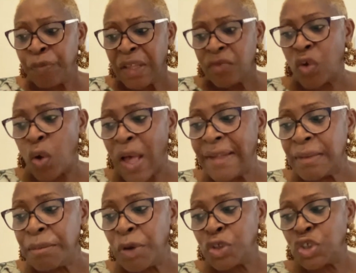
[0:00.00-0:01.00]
So,
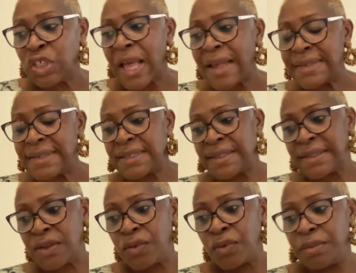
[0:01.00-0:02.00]
as much as
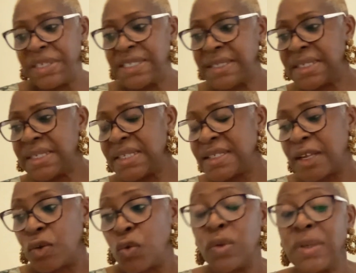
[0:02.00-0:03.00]
this could be seen as a
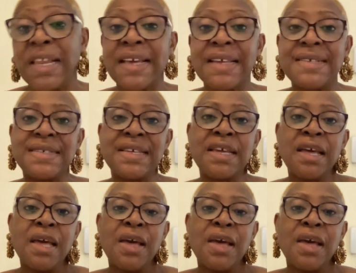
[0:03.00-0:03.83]
good legacy,